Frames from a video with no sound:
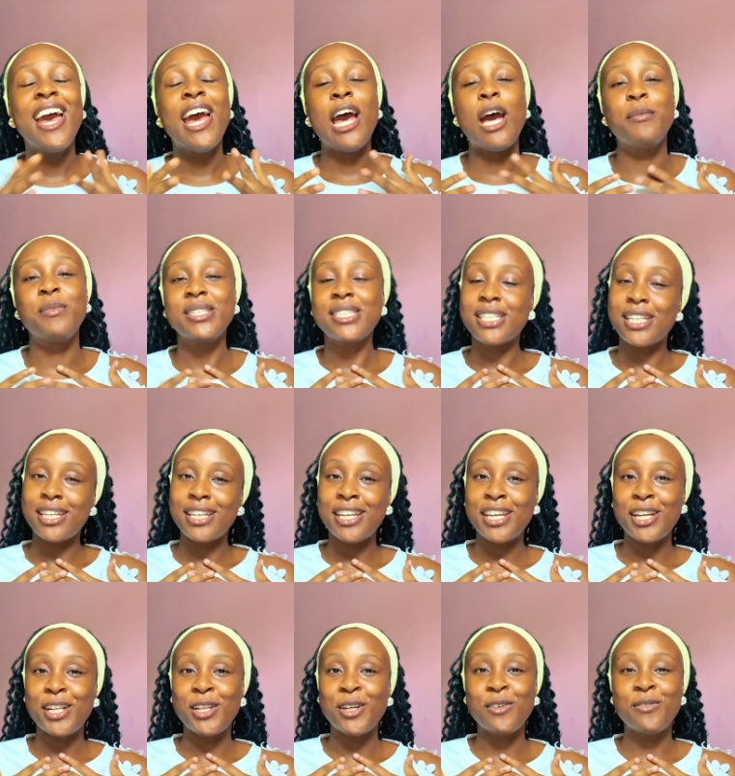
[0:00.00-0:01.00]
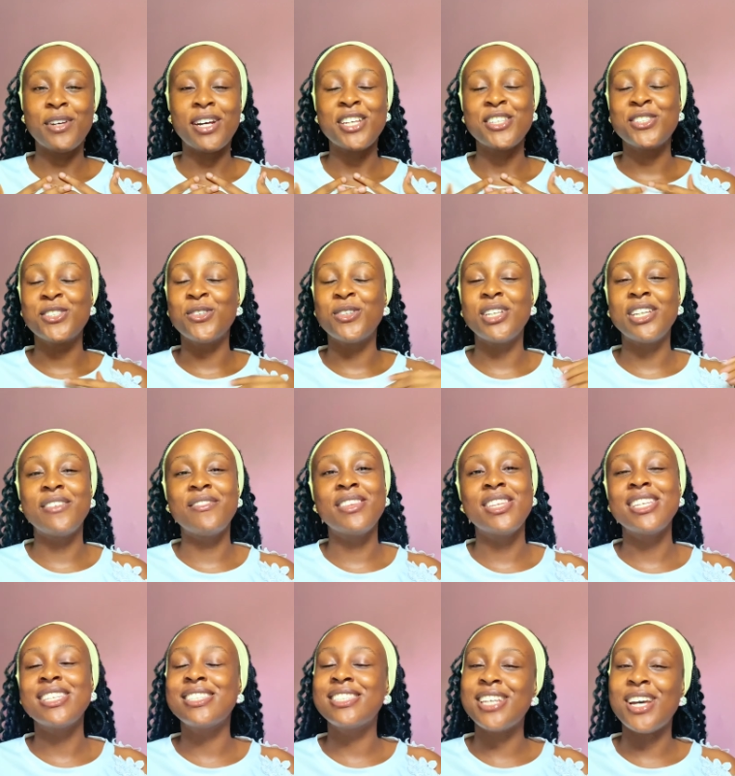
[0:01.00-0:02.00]
I'm a skincare lover, so if
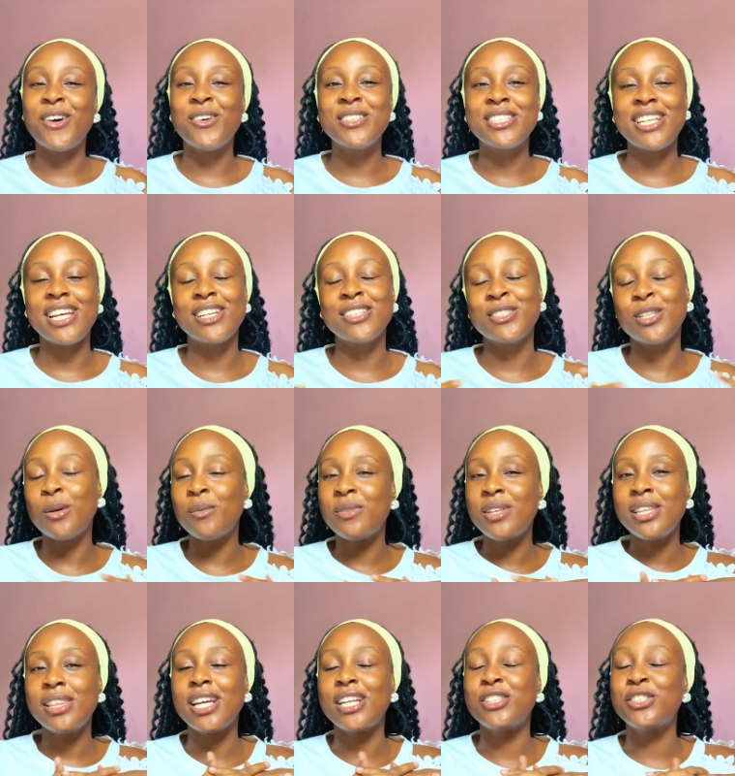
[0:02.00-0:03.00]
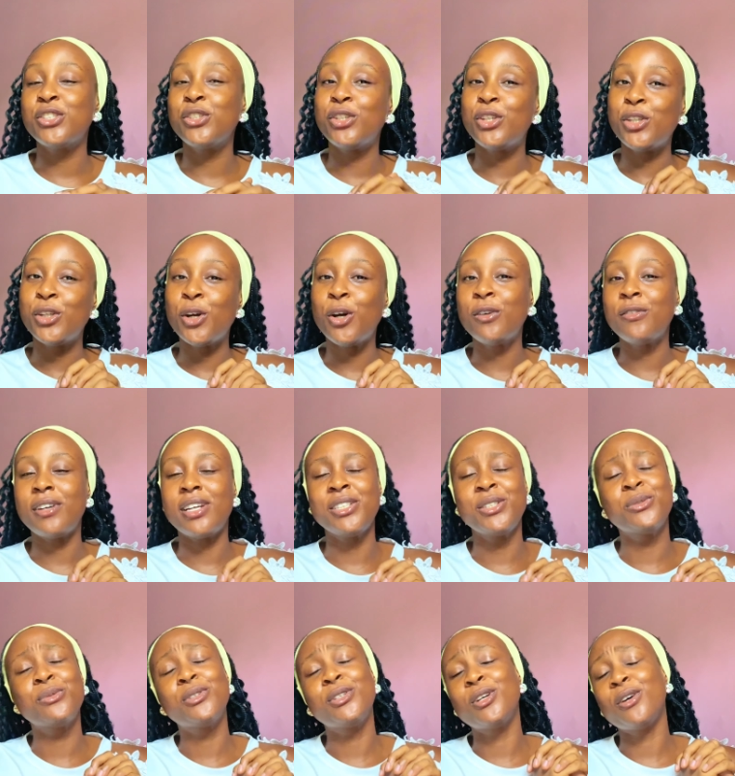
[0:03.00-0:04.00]
this sounds like something that you love
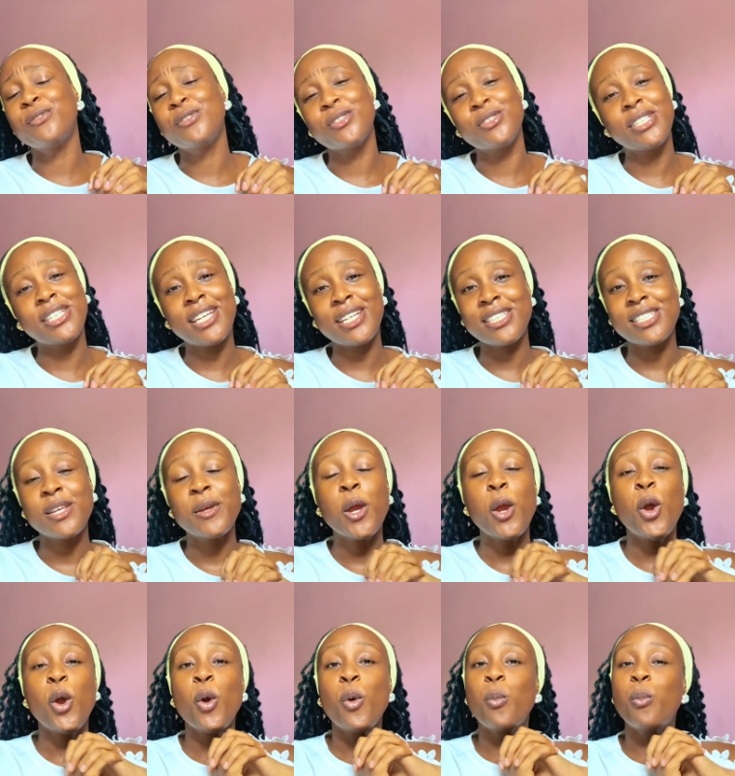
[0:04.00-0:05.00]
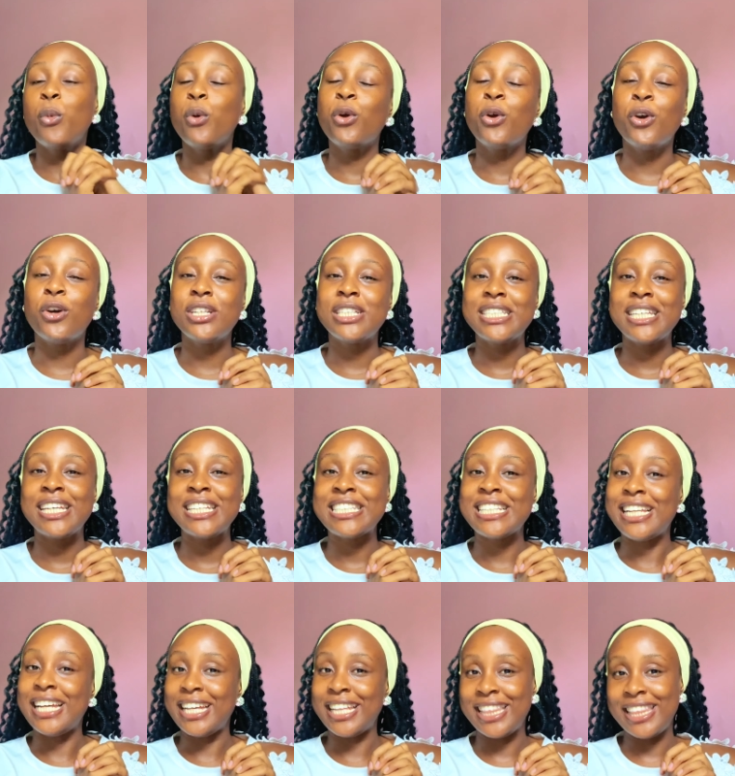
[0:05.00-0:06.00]
and you'd love to get more
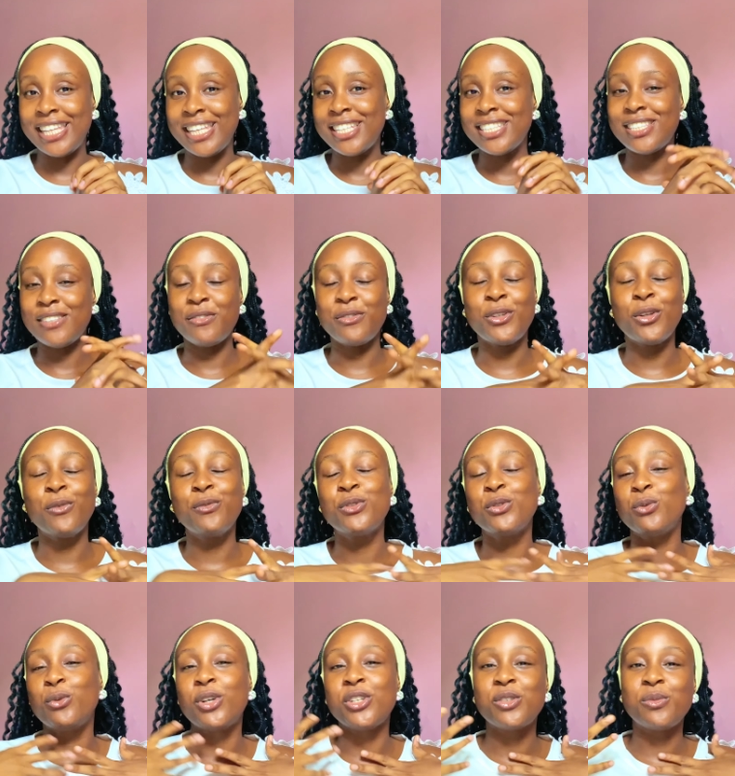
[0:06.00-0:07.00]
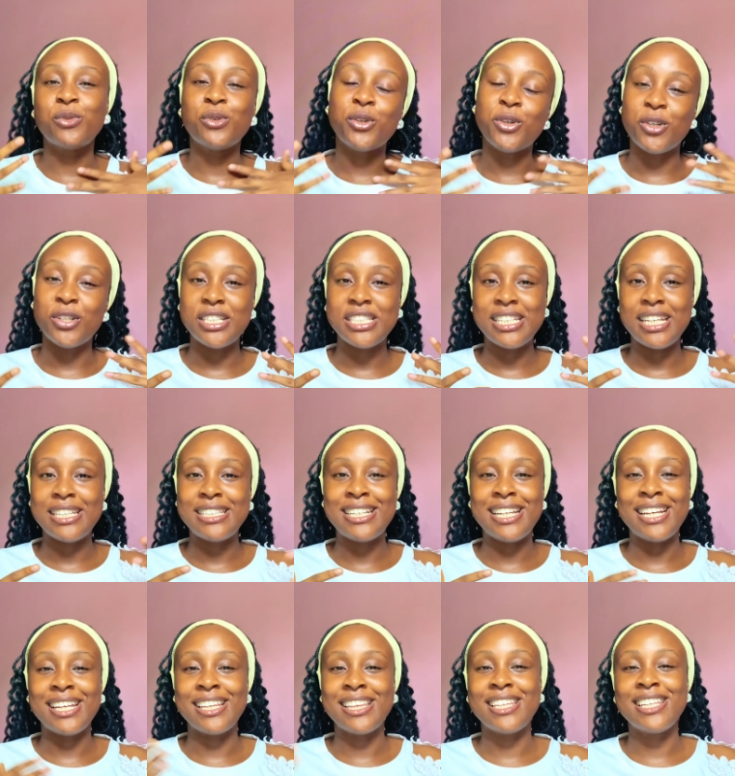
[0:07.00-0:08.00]
content like this, if you love to watch more content
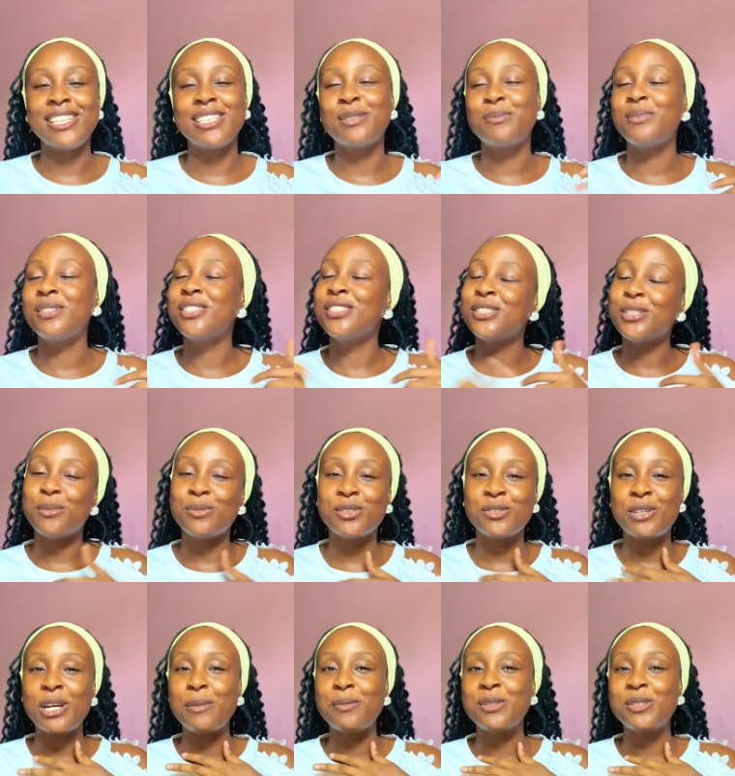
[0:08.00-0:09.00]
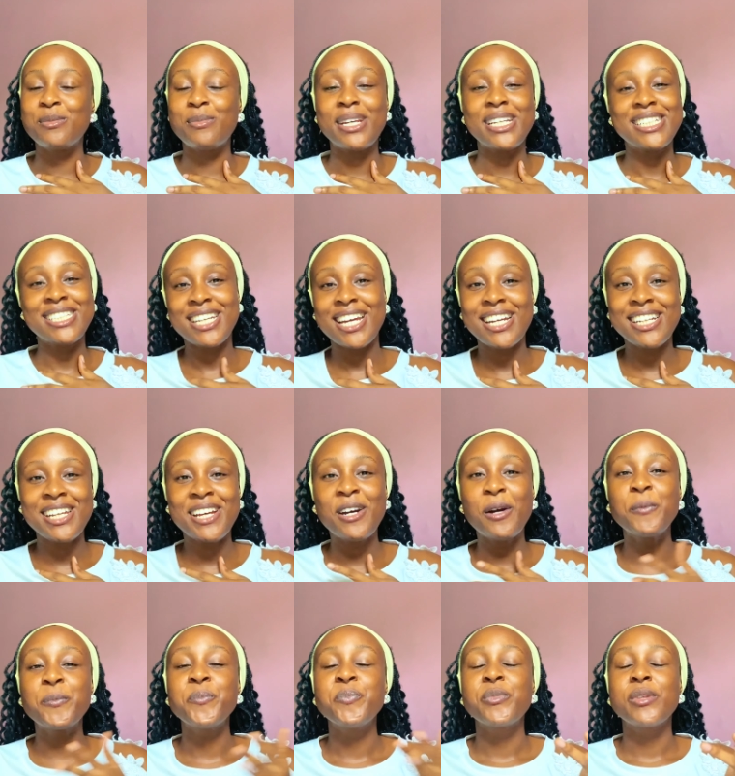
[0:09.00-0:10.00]
like this, please subscribe to my
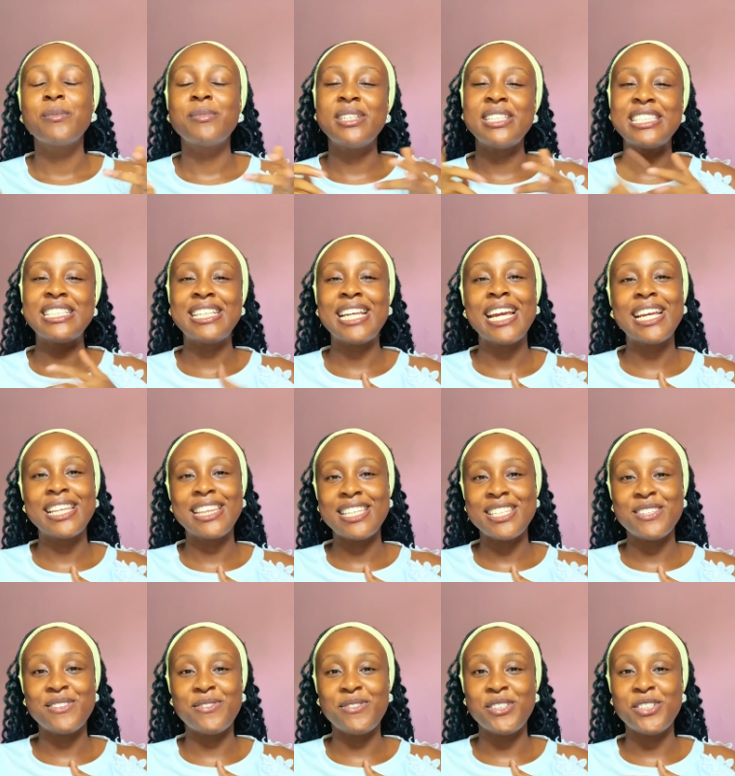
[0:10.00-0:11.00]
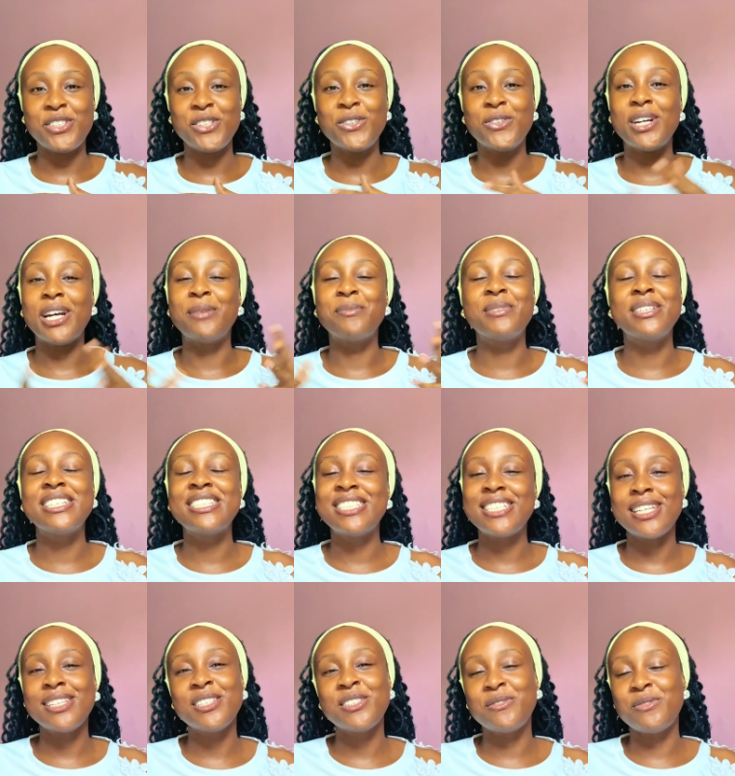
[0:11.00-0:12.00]
channel, please like this video, and please
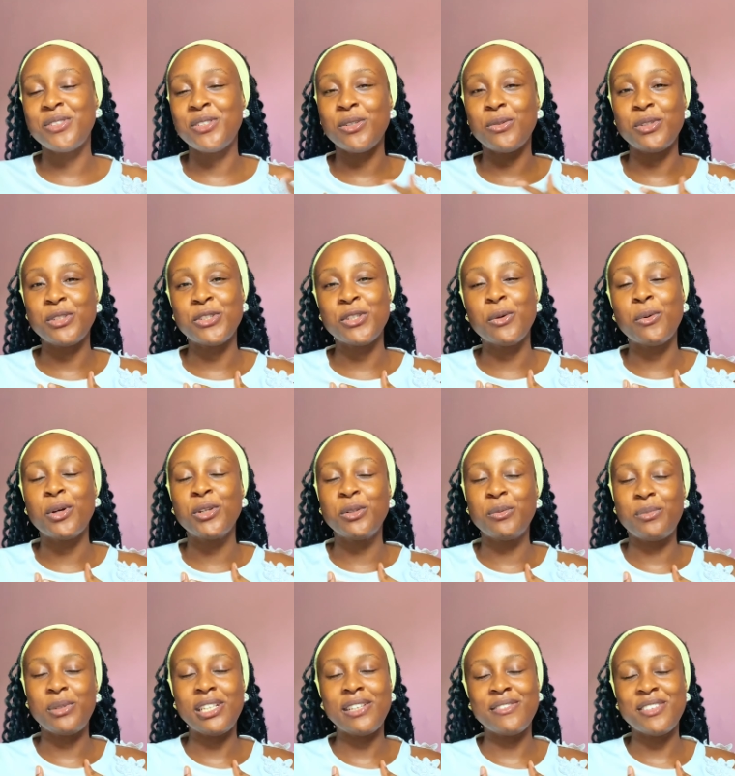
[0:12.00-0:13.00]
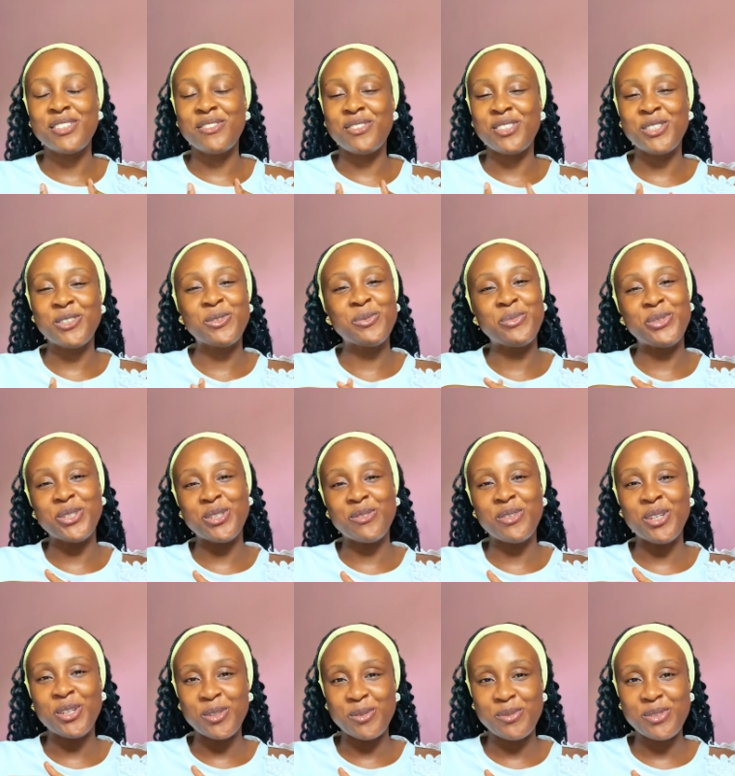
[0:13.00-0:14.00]
share this video with someone you believe this video will be of
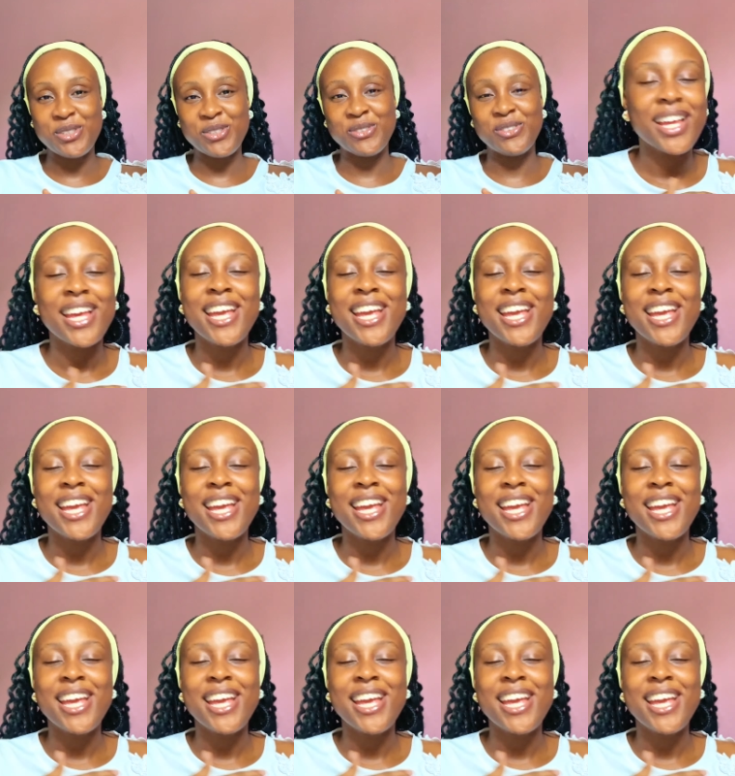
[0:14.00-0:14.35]
help to.